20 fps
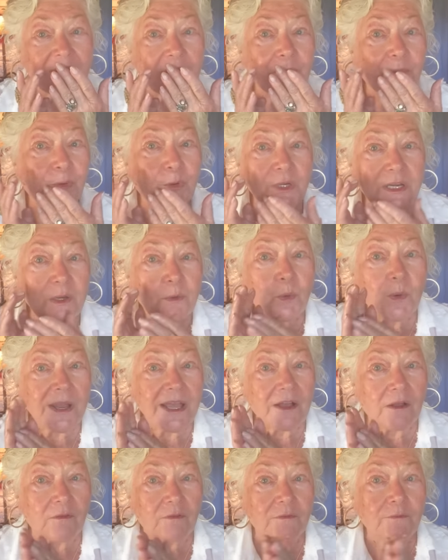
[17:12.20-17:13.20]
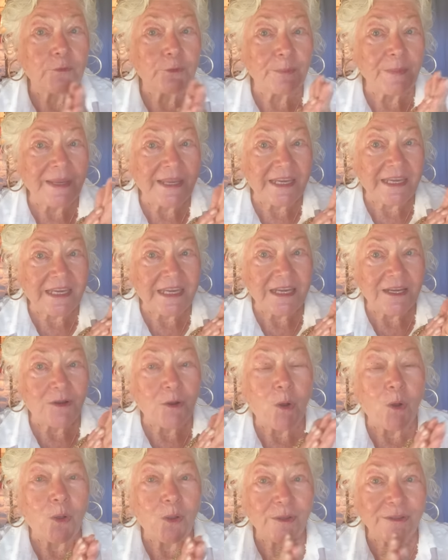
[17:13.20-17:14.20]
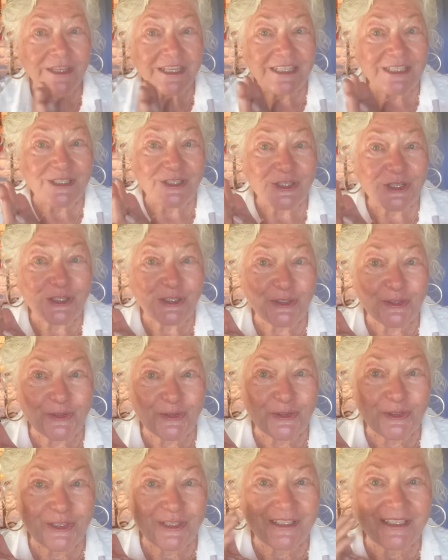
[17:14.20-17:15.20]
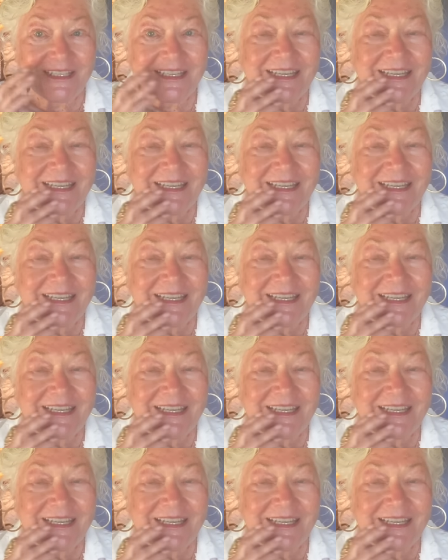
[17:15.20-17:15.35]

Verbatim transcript: pretty well for me all these years.